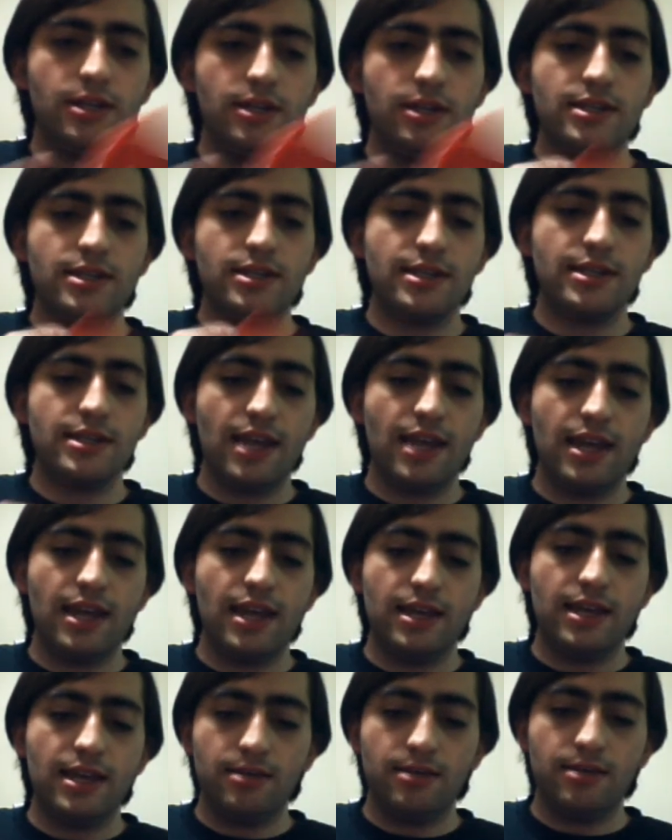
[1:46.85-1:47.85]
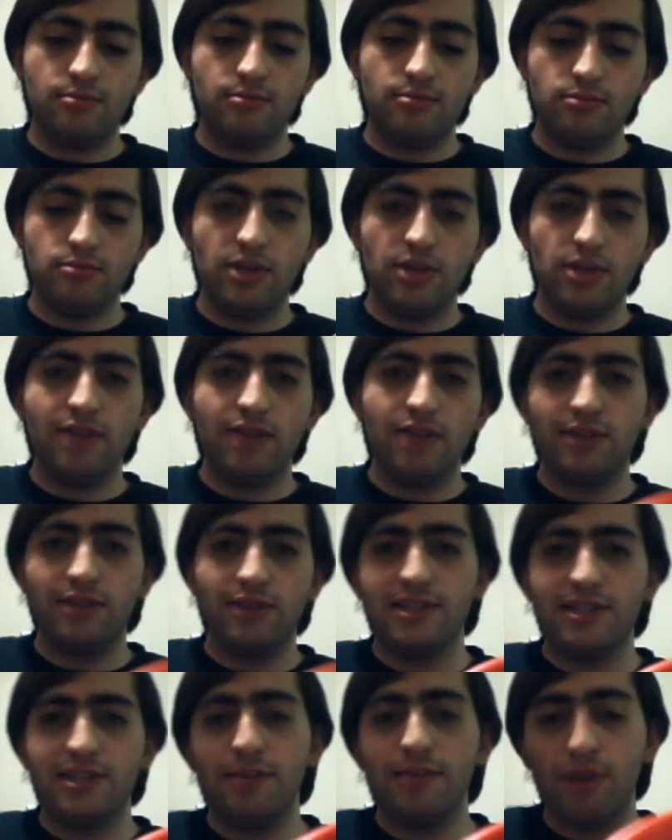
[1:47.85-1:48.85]
This is a, you can't
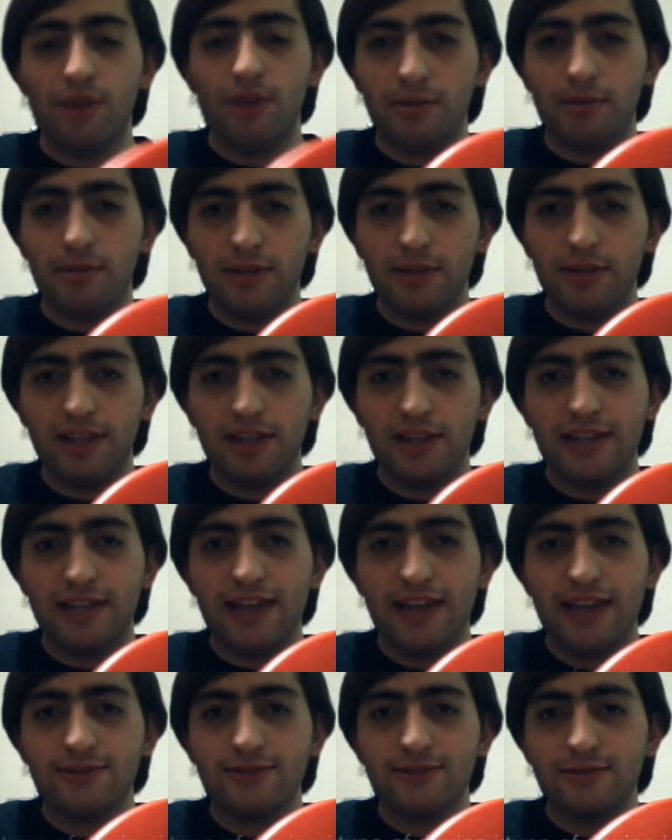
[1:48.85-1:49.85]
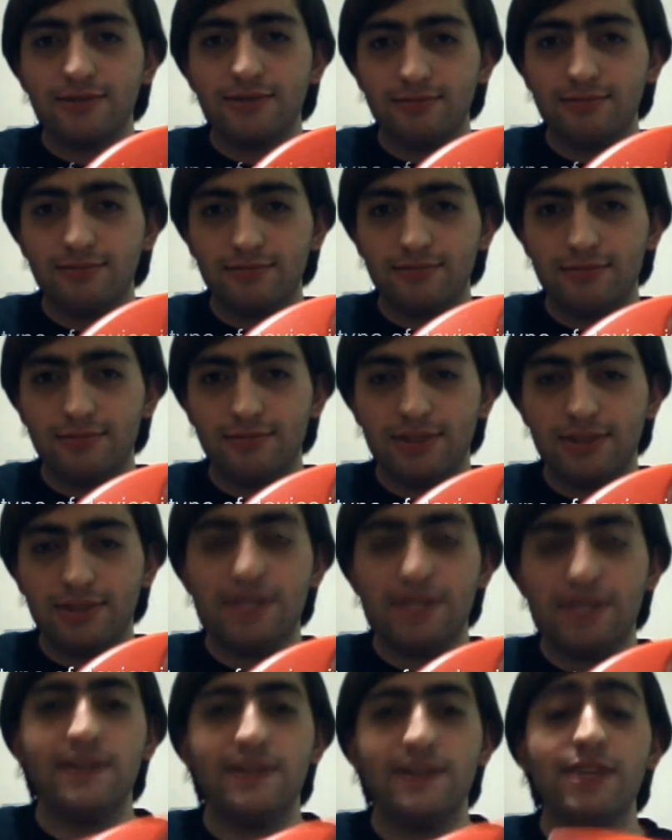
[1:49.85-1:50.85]
really see it probably, but Dazzle
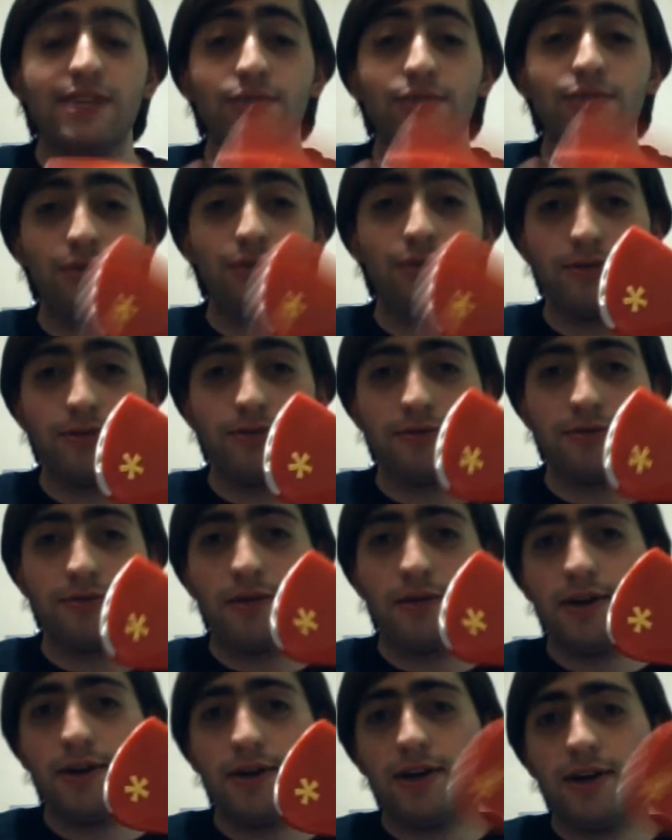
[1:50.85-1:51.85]
DVD recorder.